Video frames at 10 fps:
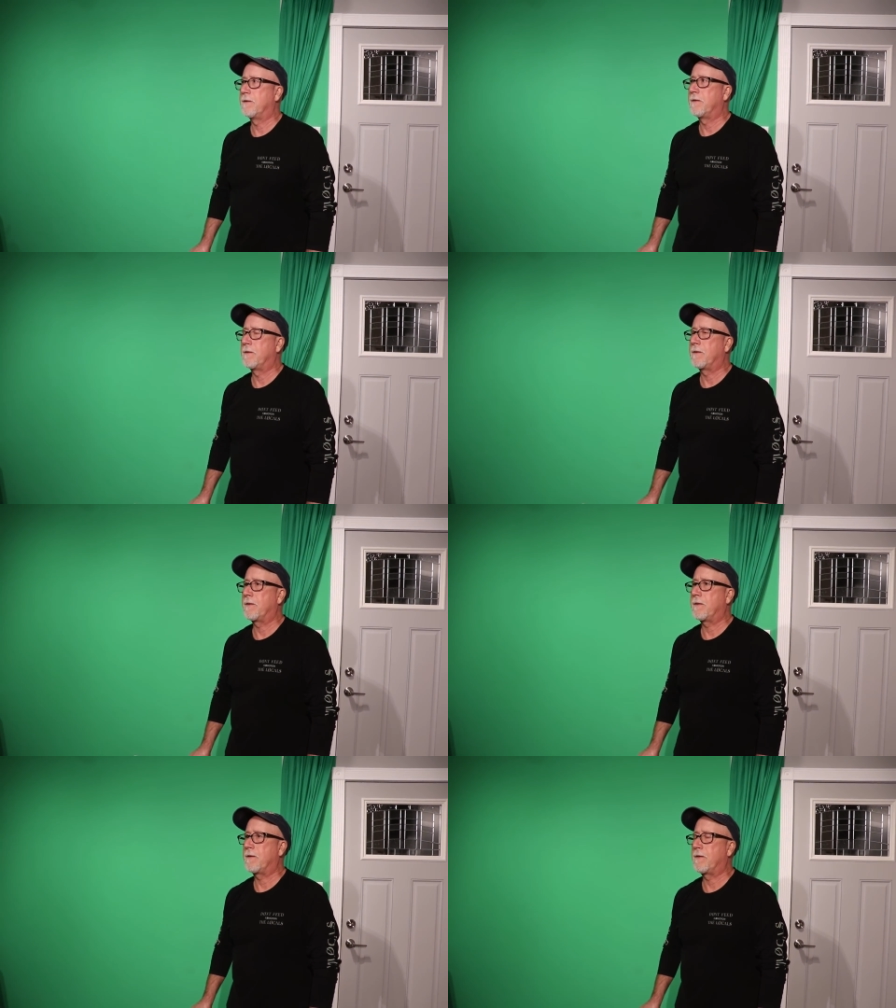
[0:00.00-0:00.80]
Hey,
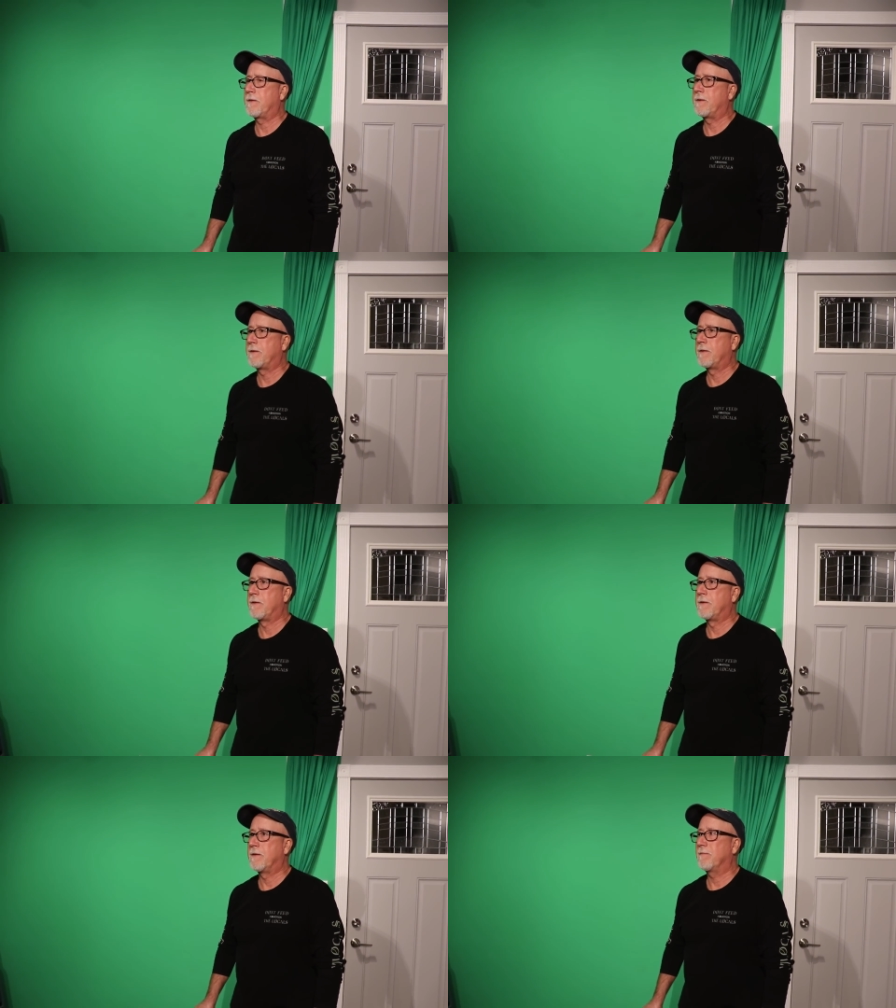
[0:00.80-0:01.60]
uh,
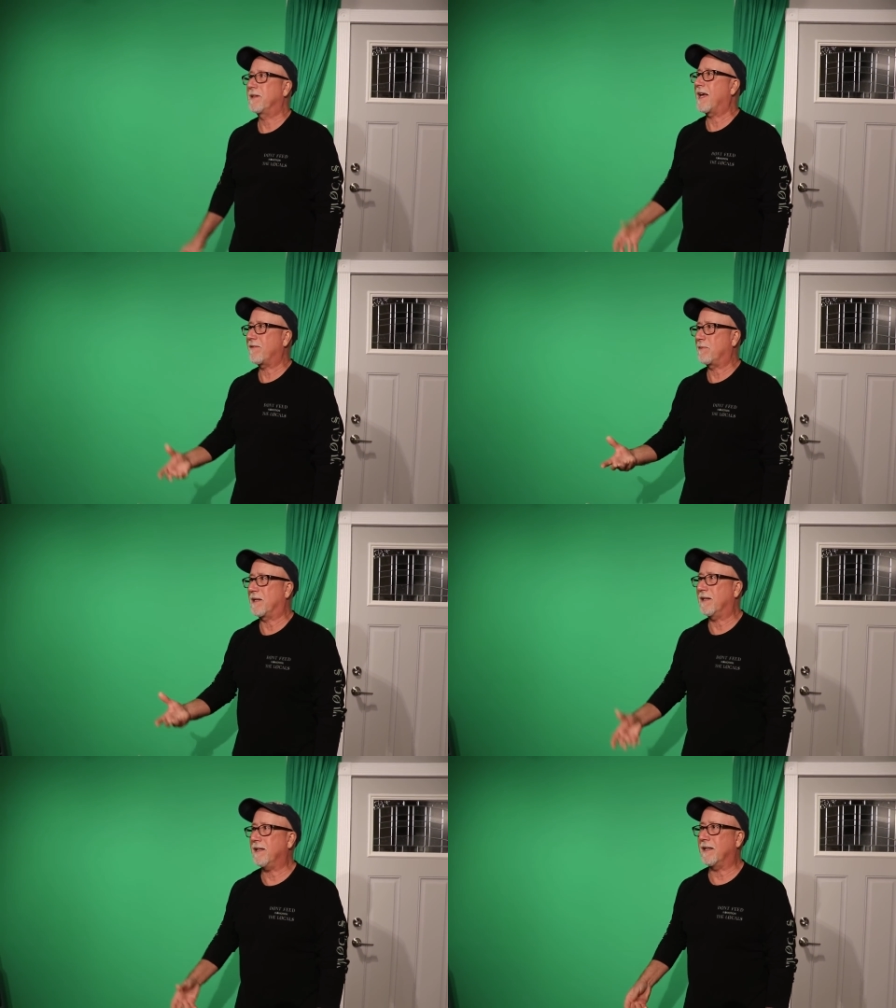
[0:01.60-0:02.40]
yeah. But they have to be
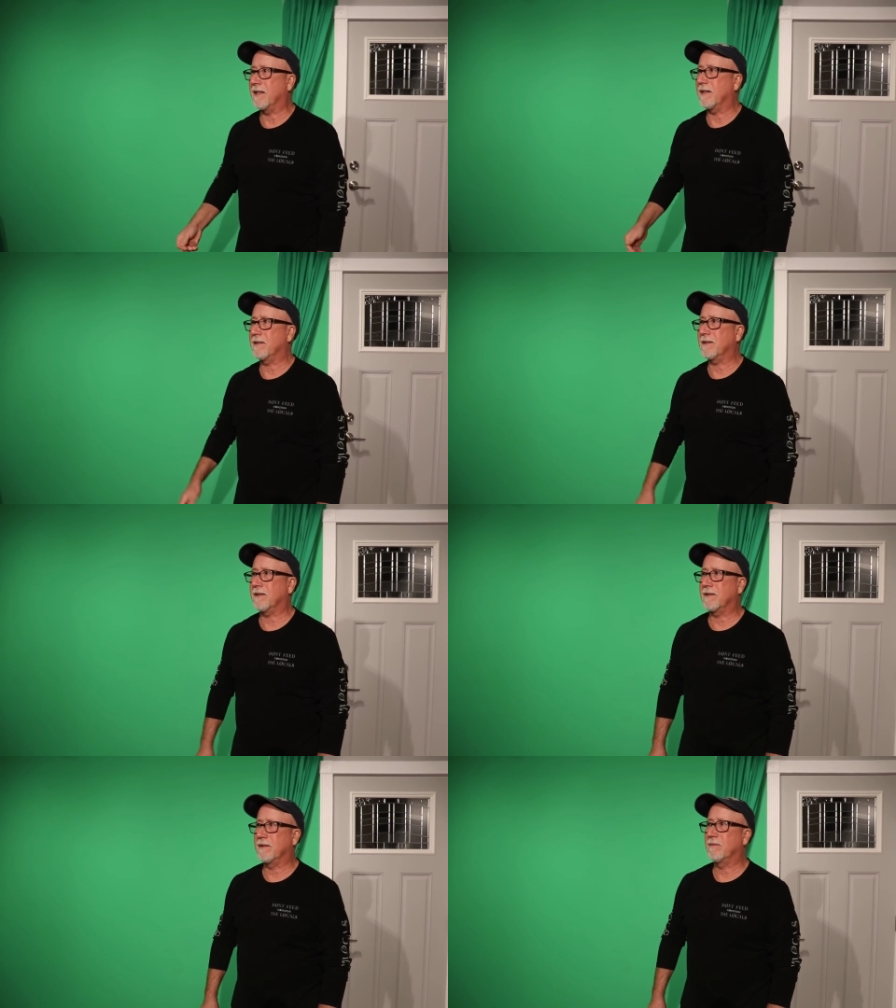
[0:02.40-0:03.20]
clean. I,
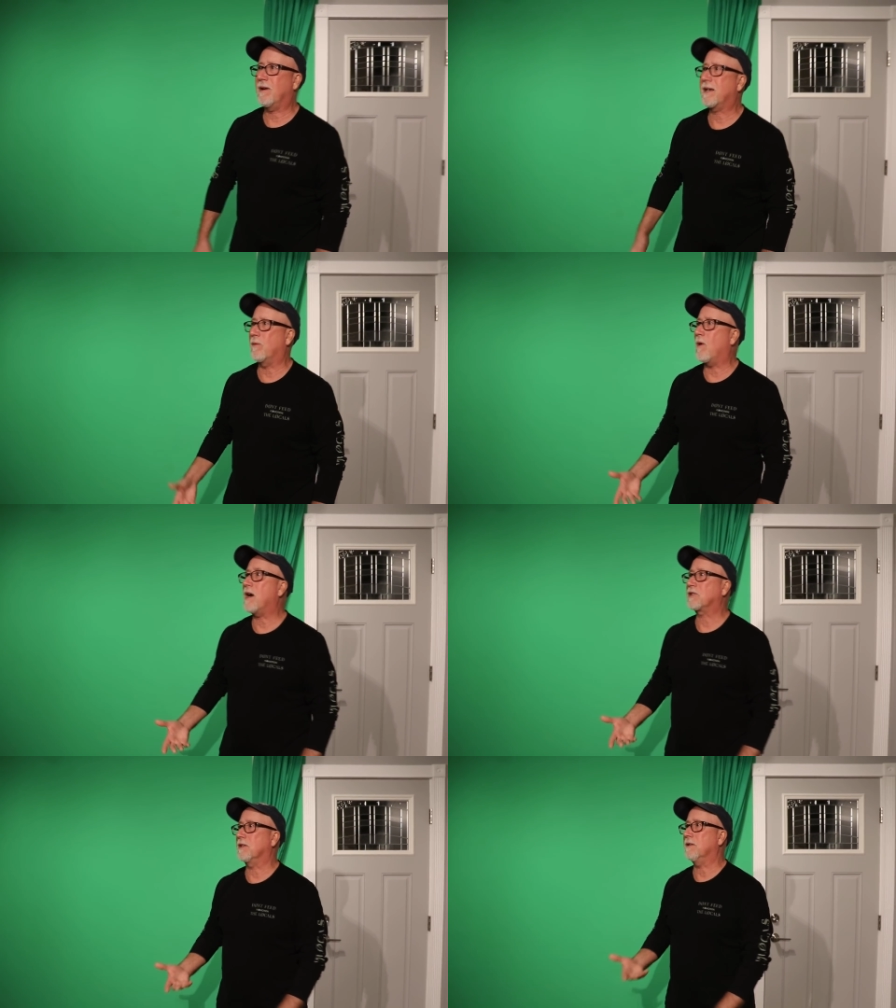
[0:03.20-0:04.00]
well, I can
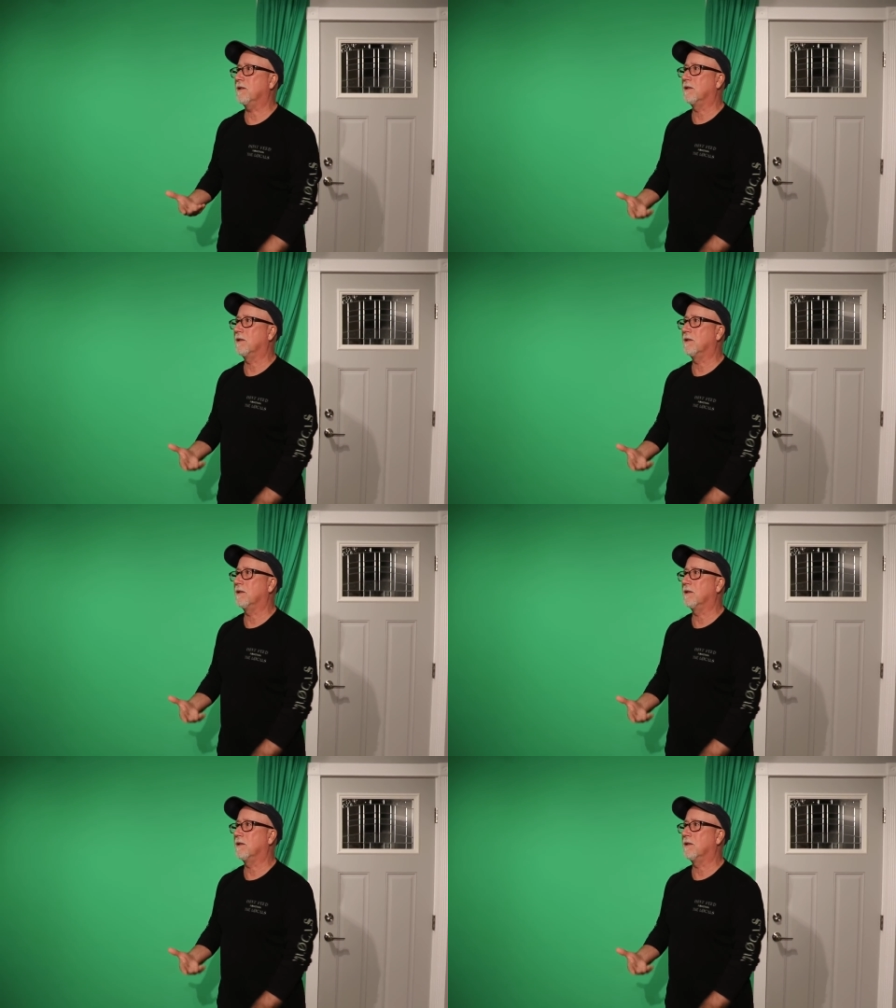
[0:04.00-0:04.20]
wash it.